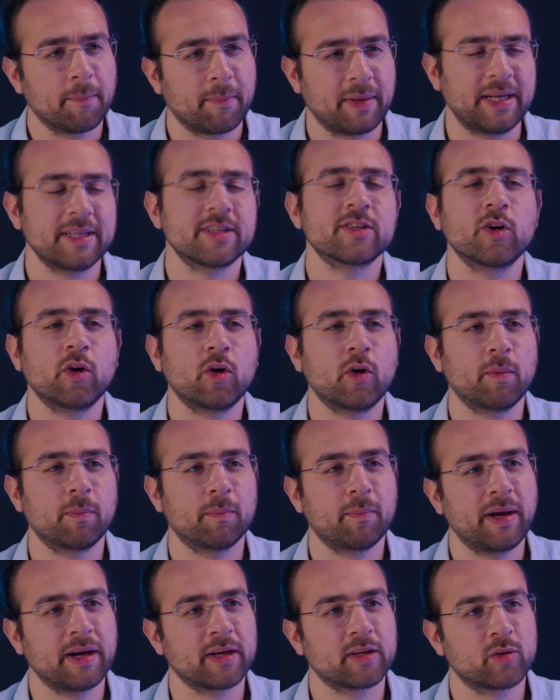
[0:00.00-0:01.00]
But let's go
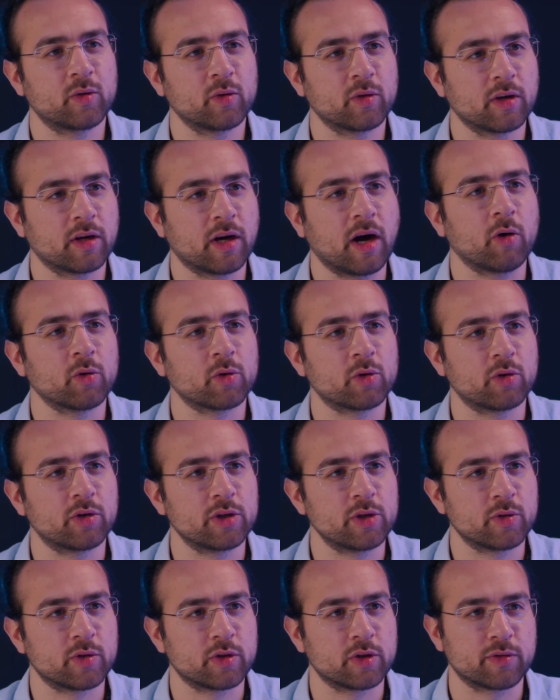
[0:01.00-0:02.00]
back to the outdoor
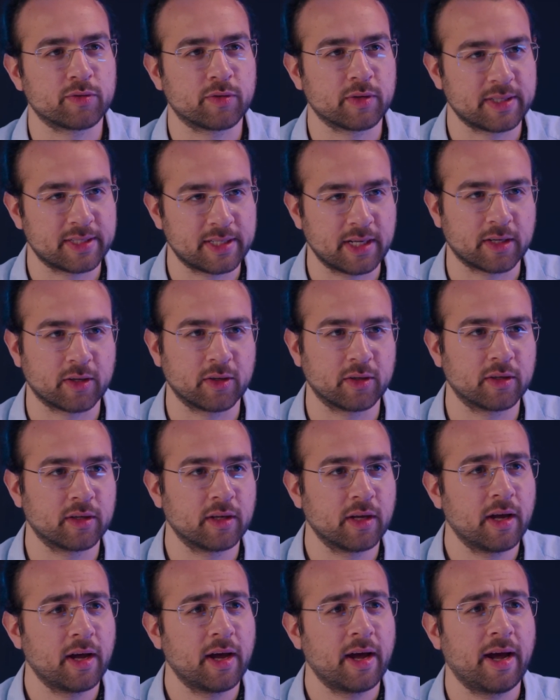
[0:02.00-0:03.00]
usage for a second
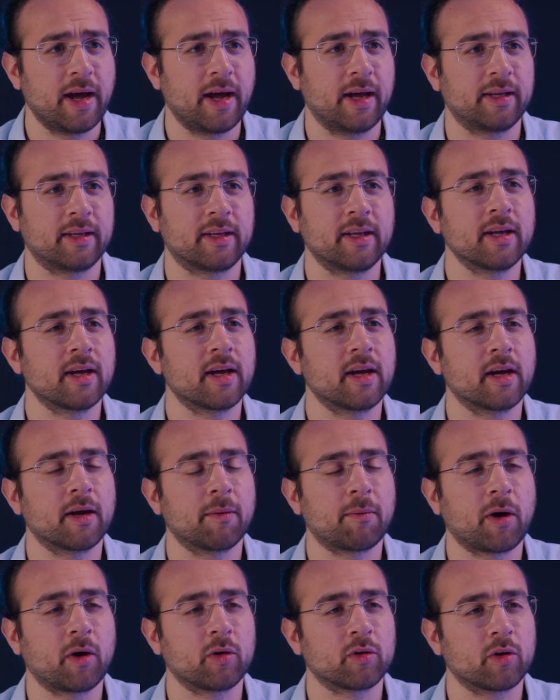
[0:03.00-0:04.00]
and thinking
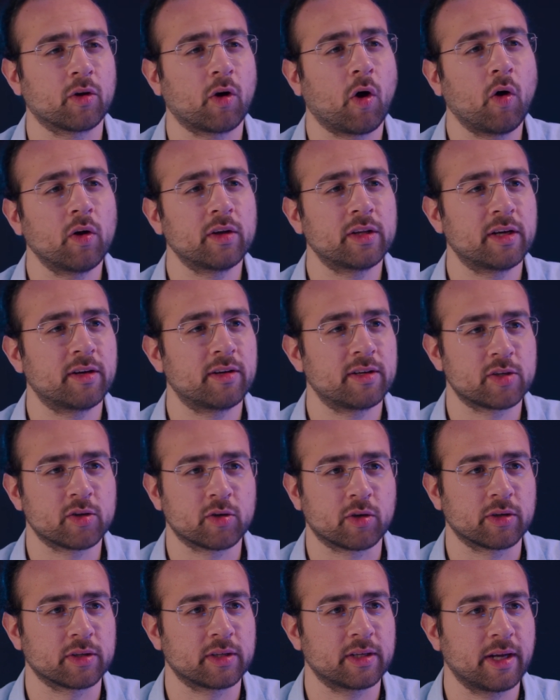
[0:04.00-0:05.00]
about all the
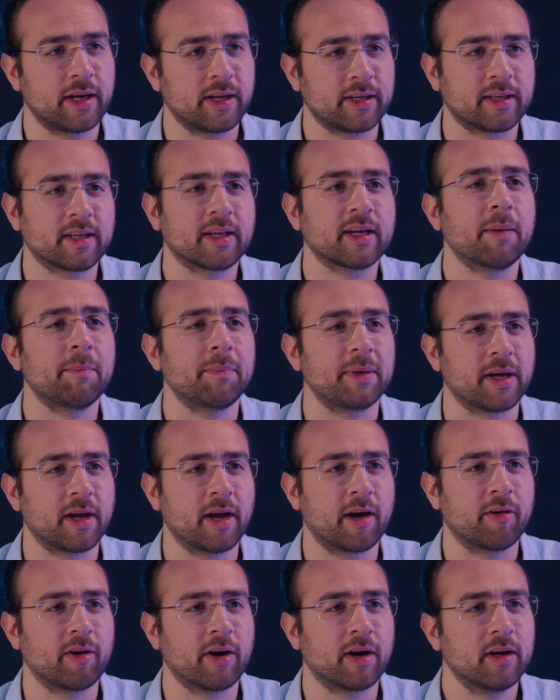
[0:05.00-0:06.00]
resort at camping
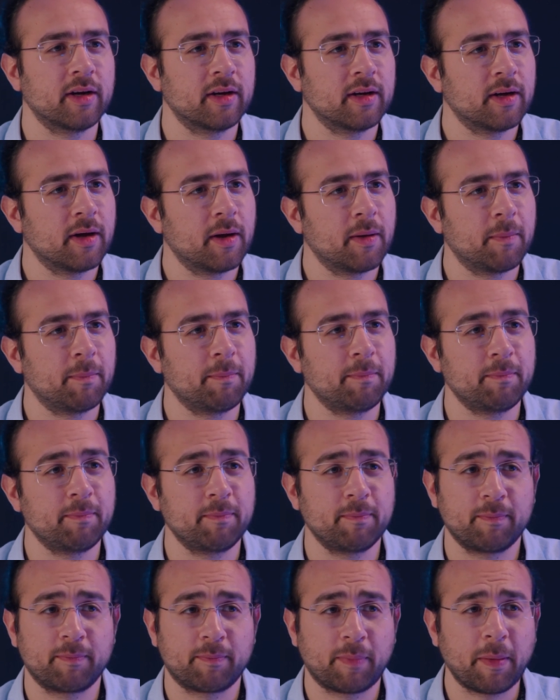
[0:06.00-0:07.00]
area.
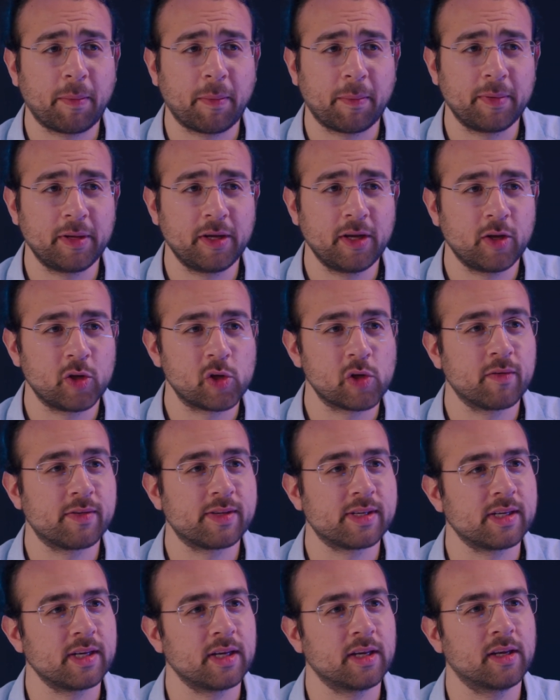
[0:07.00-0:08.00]
Probably you've
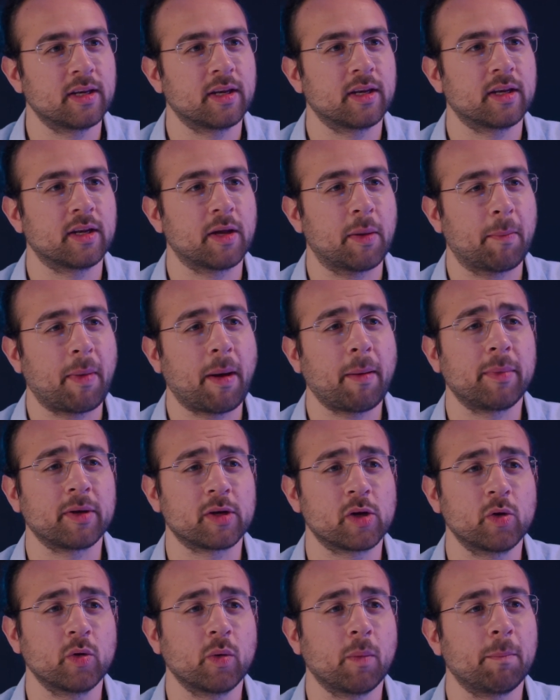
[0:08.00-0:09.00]
seen the
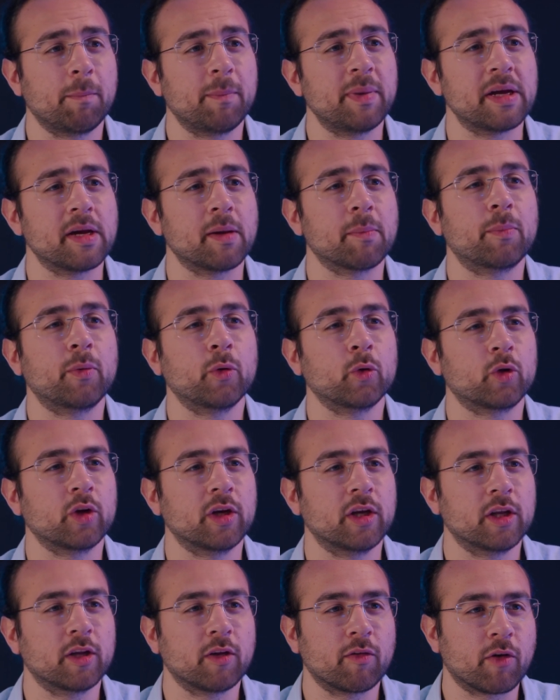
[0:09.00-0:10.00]
barbecue being put
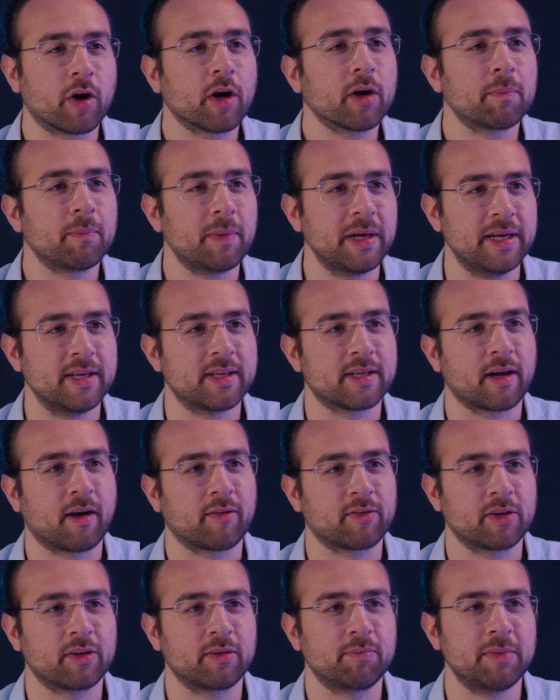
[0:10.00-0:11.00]
in the wrong place
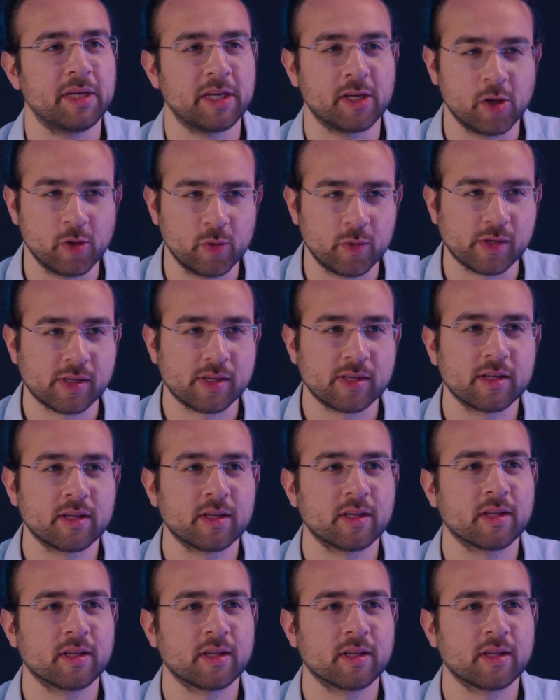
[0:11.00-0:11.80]
after it being used.